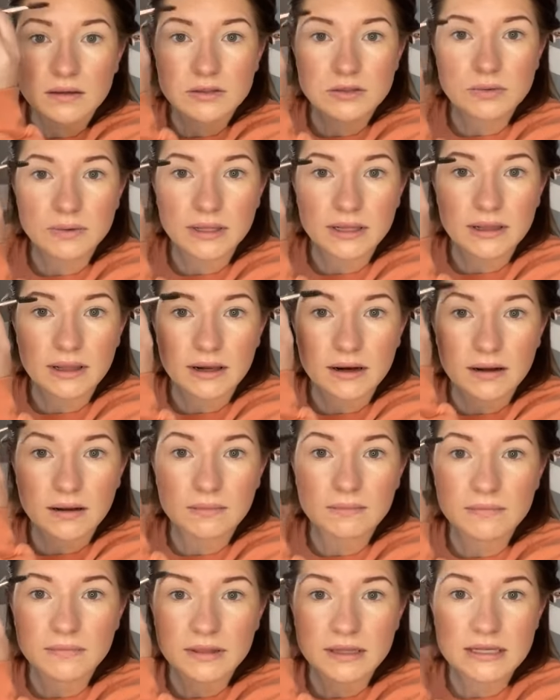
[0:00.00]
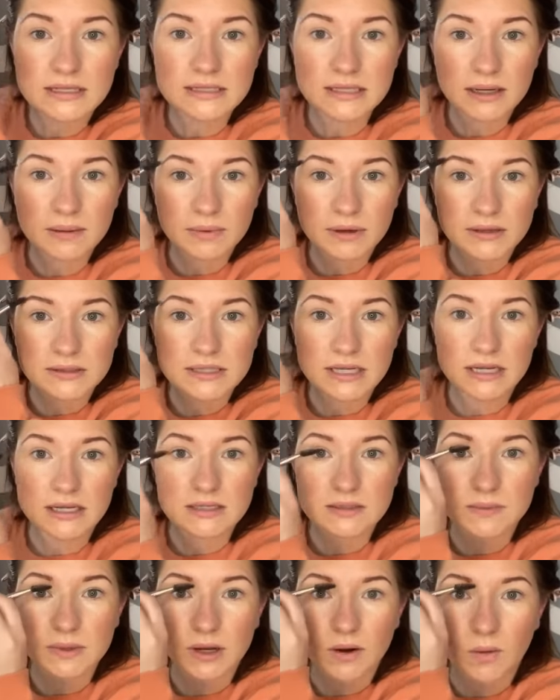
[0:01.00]
and tweak that up. This eyebrow
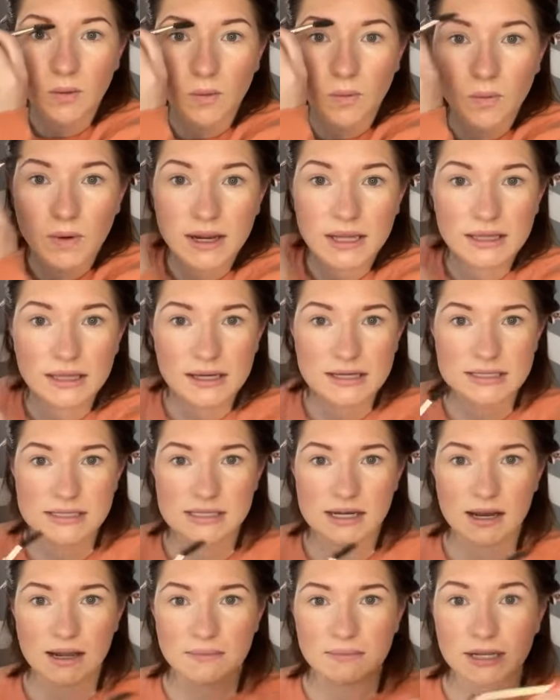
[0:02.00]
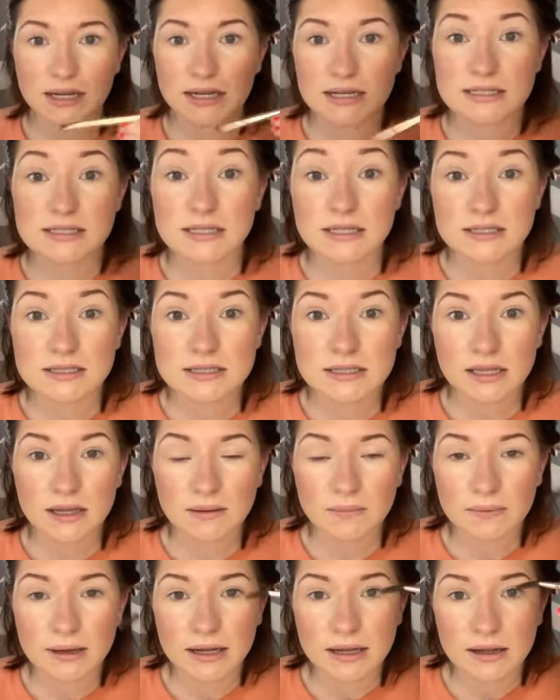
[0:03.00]
takes me way less time. Like I said, it's
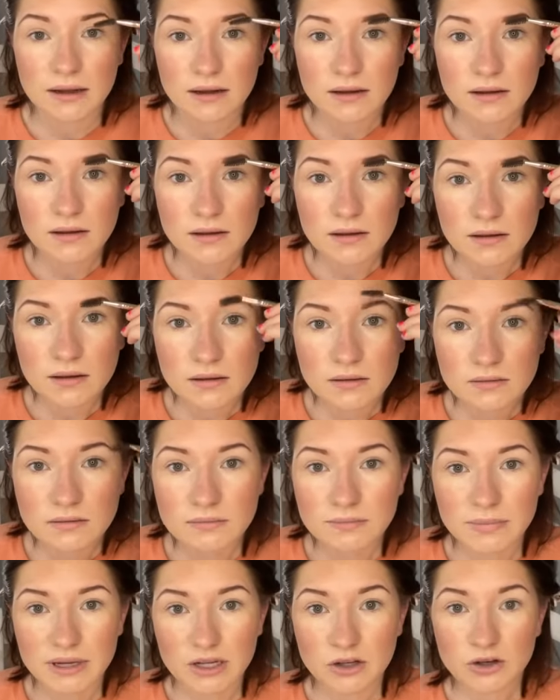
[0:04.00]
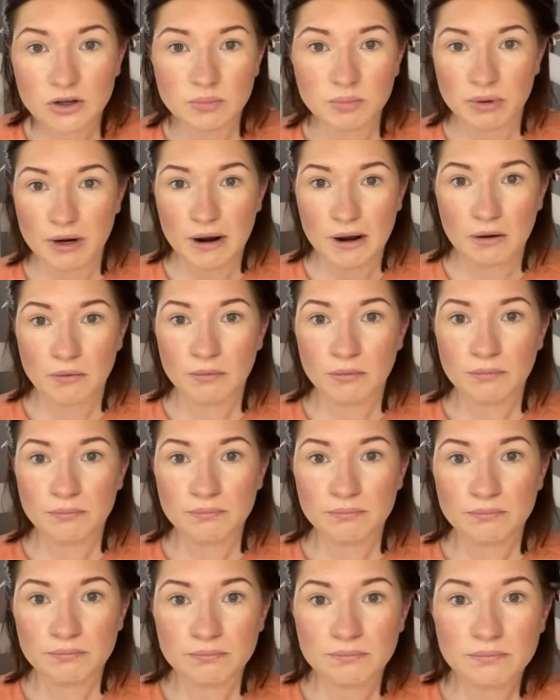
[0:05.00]
like my, my good brow.
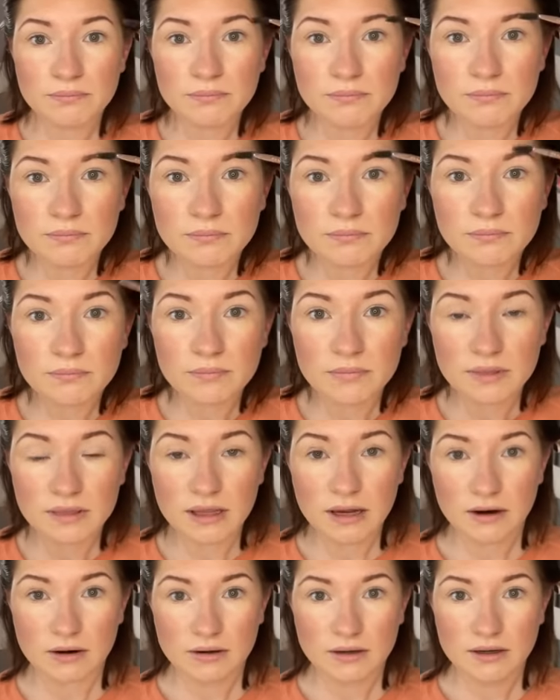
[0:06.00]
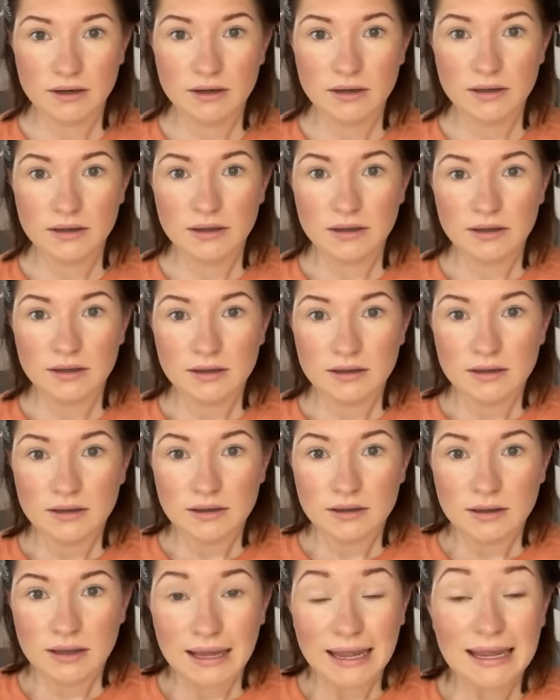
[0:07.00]
There.
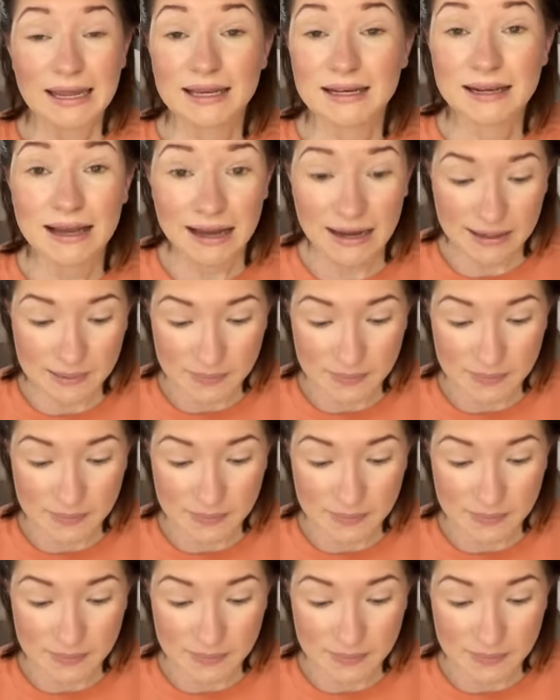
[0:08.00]
And